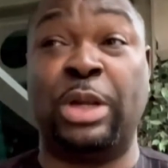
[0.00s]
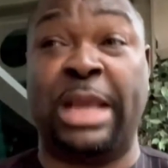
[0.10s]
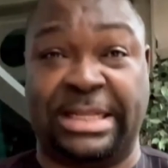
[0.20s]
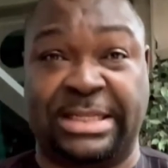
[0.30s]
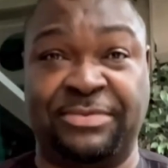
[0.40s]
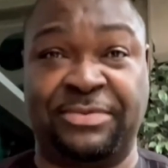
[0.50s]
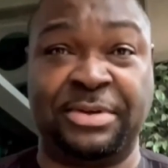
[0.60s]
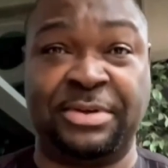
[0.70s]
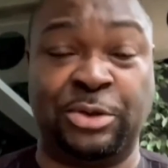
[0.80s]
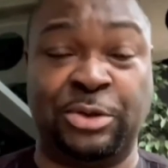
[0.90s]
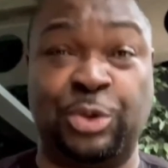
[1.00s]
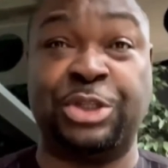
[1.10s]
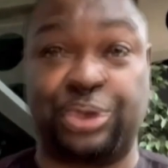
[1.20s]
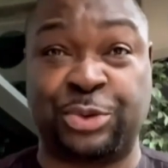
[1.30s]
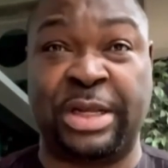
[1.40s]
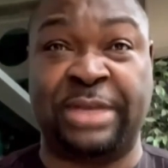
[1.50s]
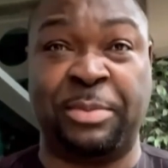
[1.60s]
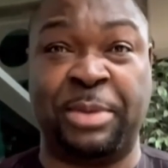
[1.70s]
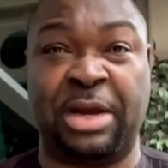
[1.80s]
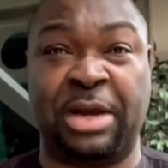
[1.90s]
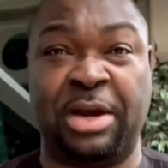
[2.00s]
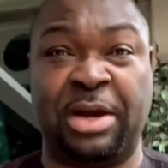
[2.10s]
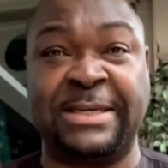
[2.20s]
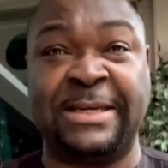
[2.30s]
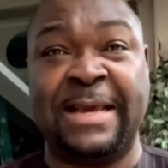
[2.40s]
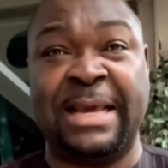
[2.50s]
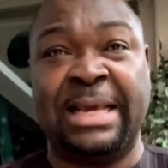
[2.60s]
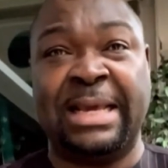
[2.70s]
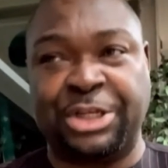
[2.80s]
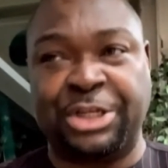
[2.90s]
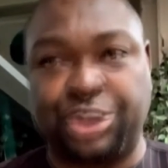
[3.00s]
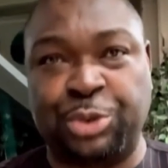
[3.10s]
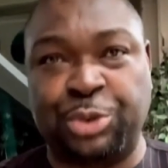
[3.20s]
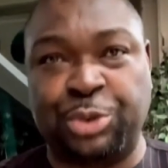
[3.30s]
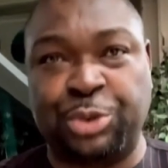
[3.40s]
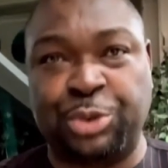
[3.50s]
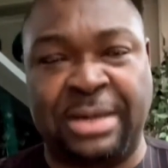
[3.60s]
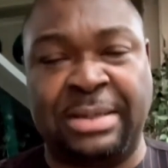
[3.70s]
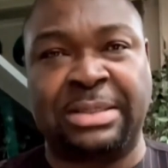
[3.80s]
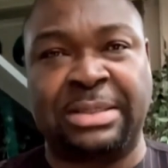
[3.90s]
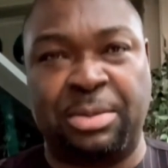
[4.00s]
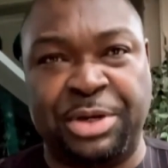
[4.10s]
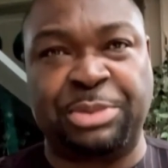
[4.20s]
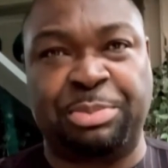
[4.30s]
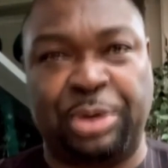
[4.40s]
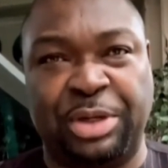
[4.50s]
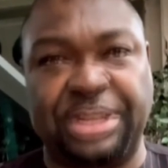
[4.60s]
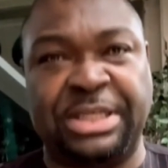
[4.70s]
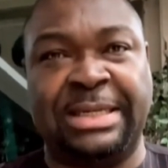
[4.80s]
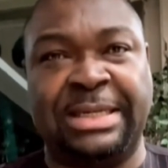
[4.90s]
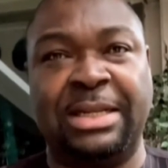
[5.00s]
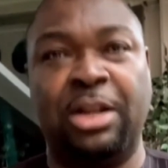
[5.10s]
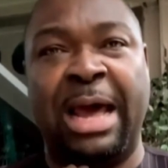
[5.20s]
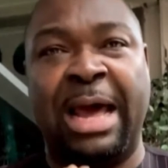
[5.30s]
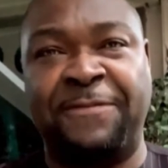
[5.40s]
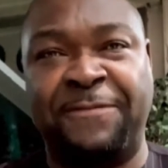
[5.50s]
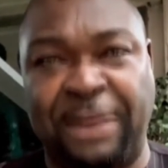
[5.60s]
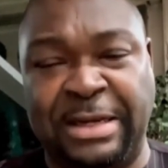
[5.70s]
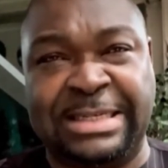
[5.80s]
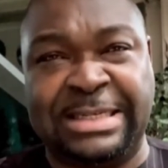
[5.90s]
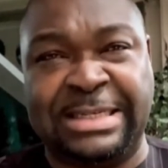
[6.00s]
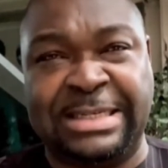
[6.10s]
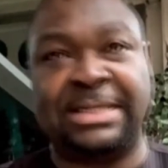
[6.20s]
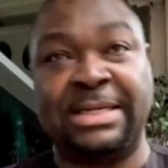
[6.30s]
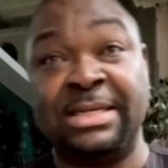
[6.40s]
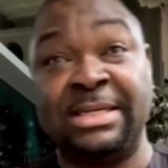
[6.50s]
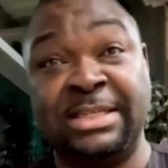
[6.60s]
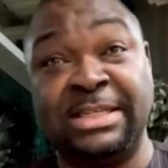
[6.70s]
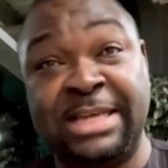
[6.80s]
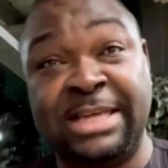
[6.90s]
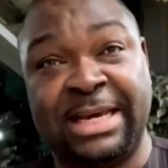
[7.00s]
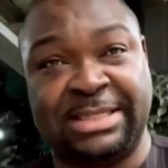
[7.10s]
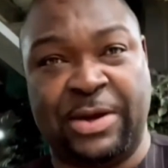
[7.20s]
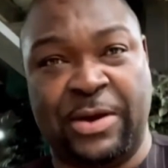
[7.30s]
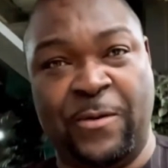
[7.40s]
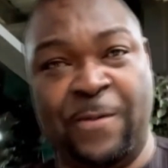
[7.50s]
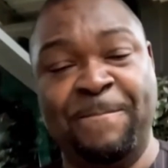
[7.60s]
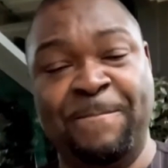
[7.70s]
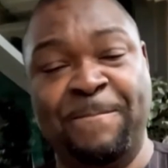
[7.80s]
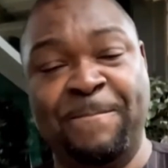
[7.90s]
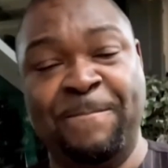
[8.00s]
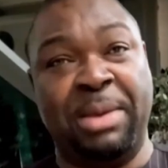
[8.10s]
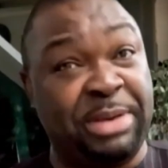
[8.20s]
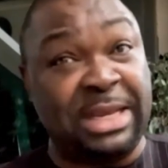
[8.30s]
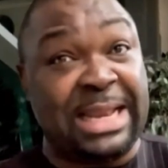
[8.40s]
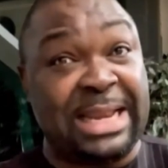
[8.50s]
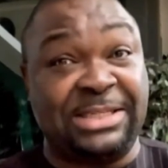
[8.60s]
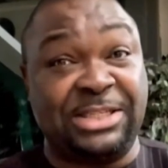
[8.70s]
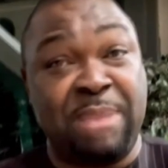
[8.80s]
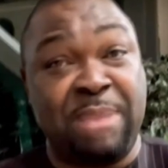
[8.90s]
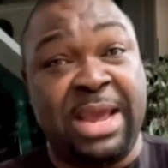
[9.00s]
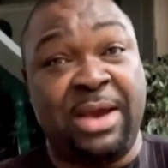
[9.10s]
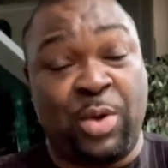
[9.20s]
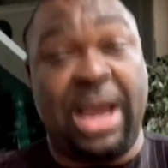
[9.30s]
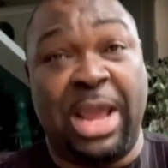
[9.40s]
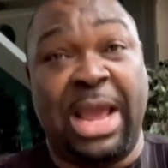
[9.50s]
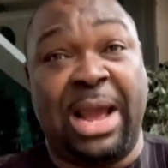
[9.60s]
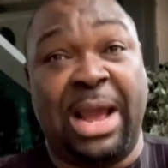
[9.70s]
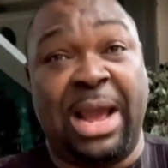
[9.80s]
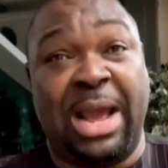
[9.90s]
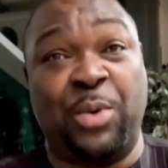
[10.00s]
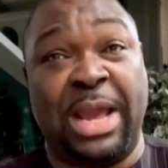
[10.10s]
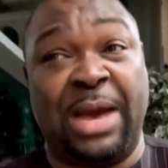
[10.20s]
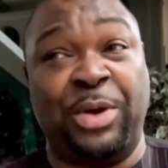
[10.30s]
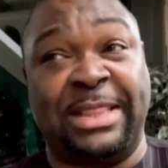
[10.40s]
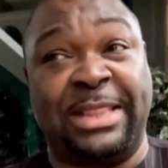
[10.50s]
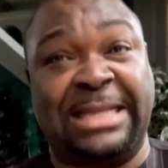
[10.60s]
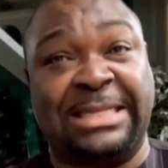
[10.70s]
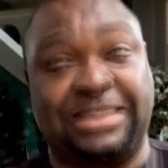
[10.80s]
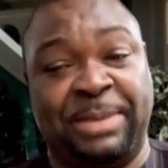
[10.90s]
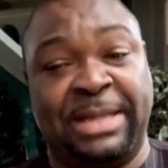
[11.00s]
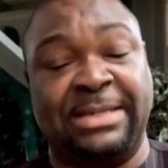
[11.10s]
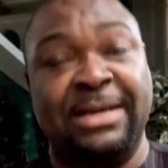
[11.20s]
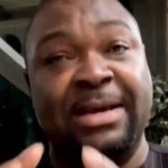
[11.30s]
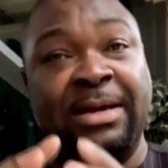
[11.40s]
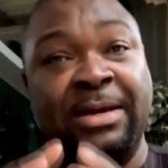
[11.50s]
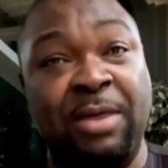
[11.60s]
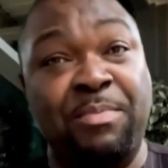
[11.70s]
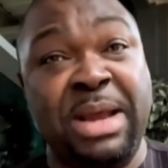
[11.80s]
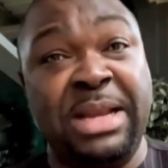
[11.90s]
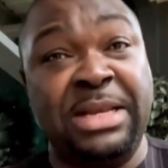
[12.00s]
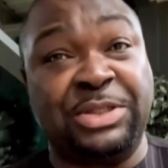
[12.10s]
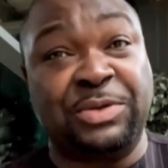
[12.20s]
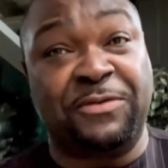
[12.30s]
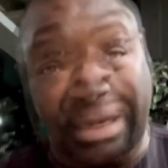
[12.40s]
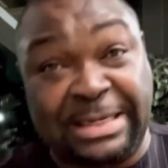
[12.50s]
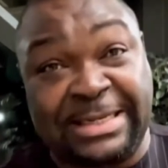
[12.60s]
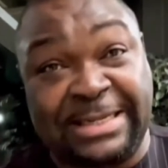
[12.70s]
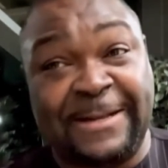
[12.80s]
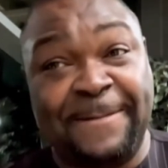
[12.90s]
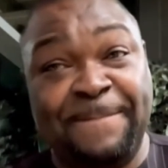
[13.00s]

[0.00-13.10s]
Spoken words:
too late, too little too late from the government. They should have done community policing and funded it years ago. But be that as it may, we are with that. But government needs to fund it,